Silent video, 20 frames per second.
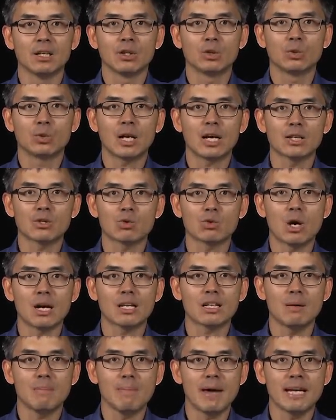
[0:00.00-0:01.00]
to
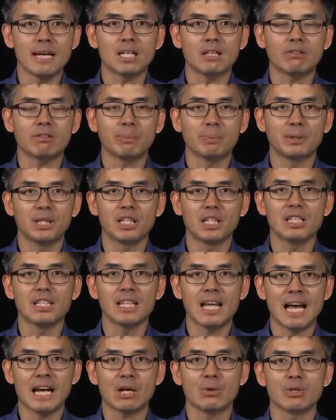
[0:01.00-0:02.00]
construct a measure of prediction
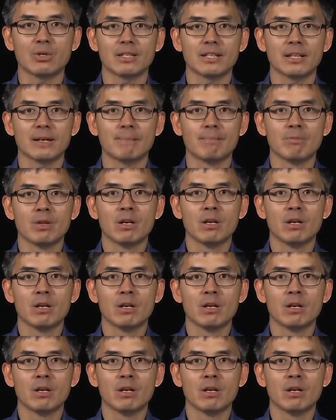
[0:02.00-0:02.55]
accuracy.